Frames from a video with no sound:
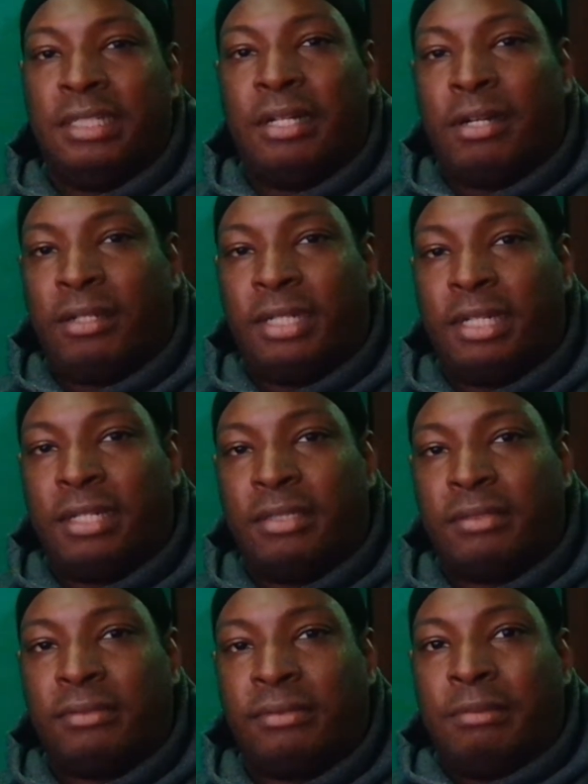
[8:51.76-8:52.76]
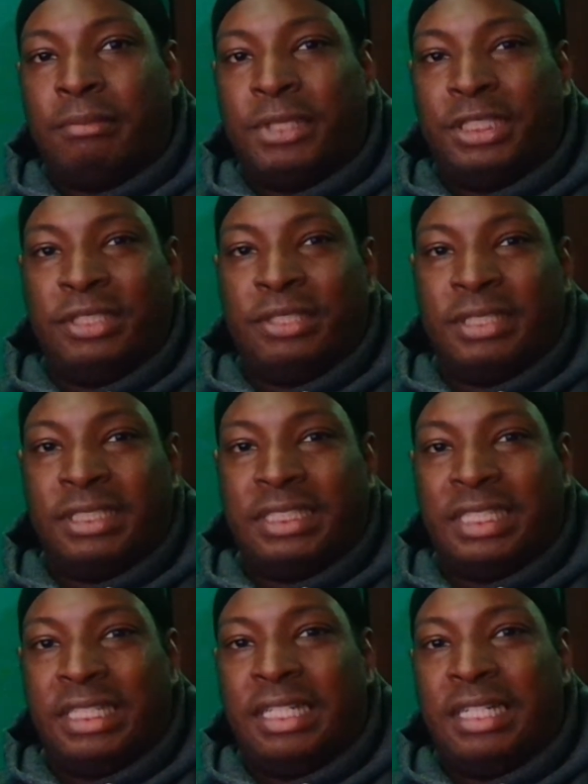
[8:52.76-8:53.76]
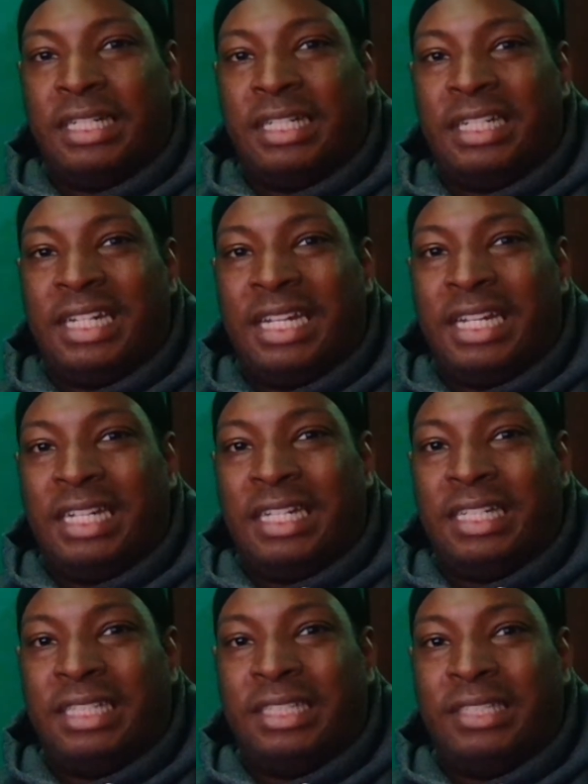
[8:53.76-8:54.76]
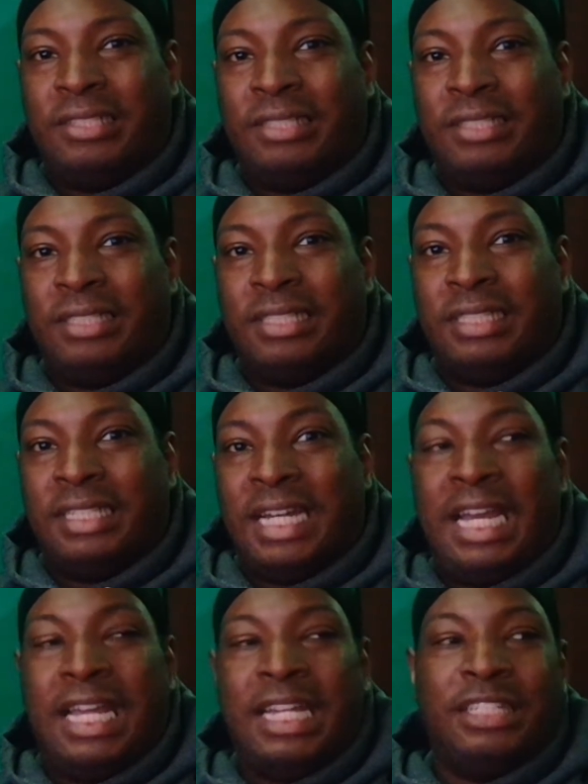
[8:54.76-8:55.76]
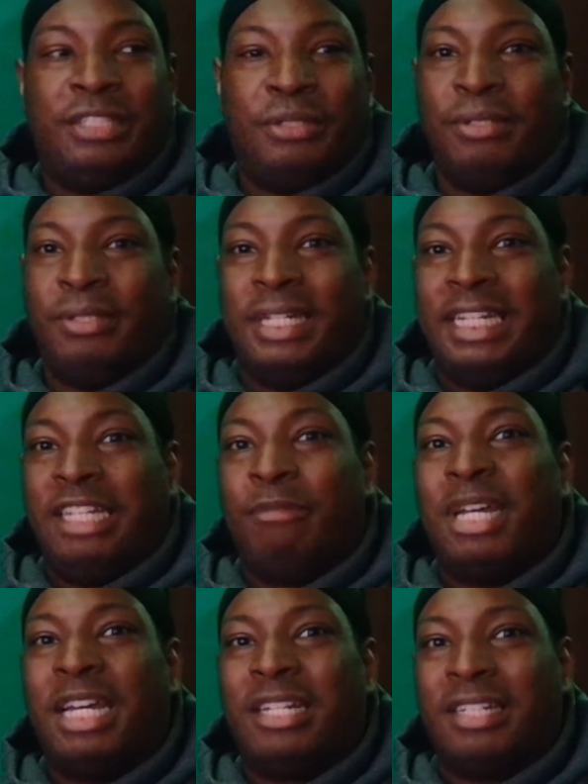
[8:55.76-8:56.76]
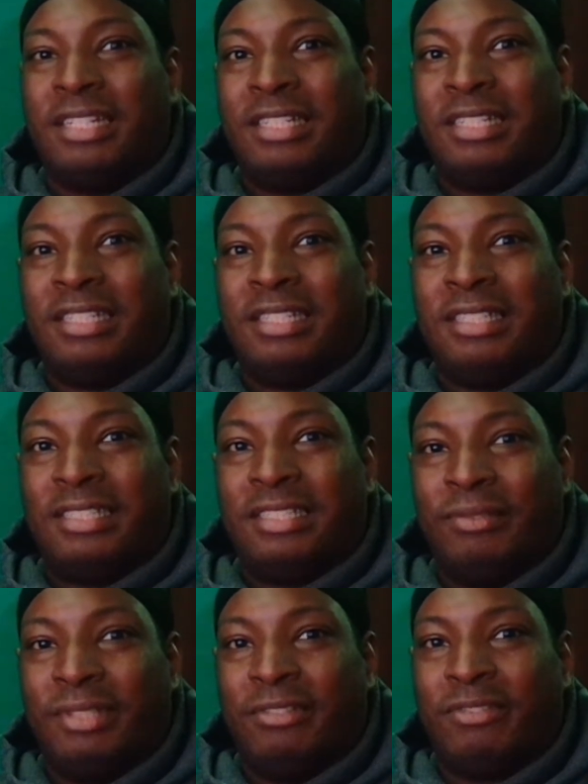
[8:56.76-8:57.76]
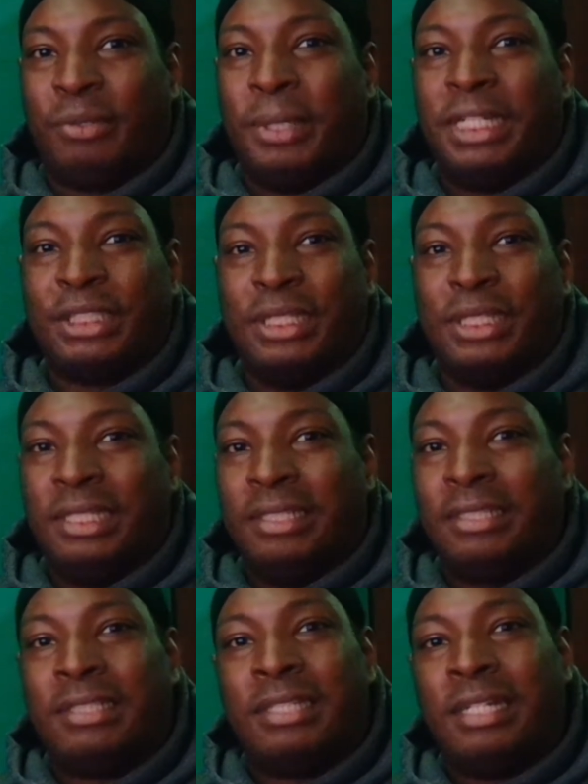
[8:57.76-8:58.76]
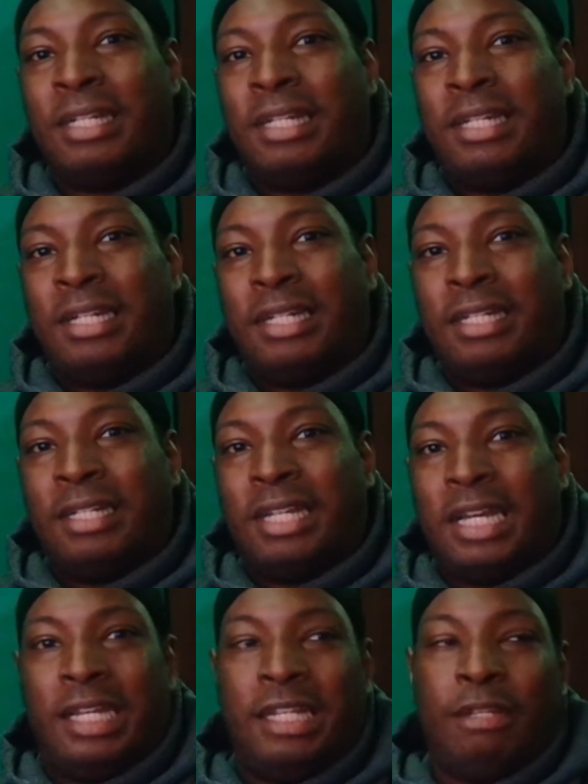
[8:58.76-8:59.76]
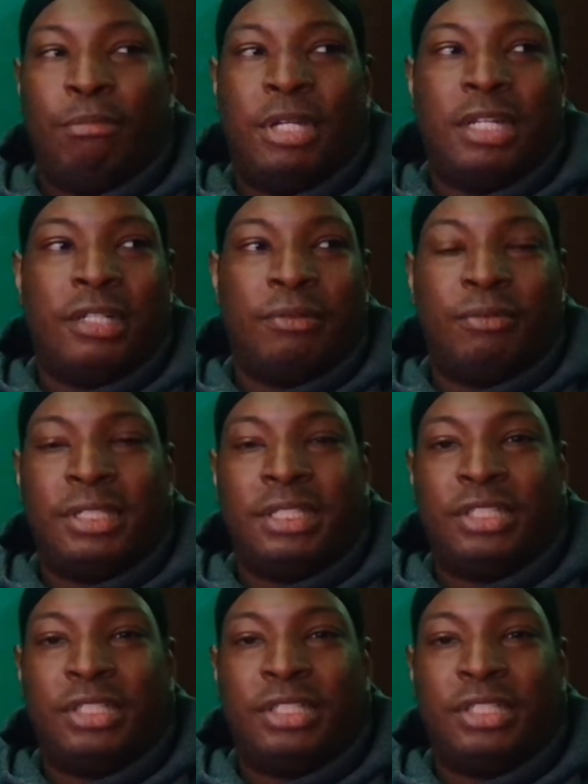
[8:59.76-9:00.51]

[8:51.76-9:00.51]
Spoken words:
all of that. But you're going to sit there and you're going to not do any better with questions, not any better with the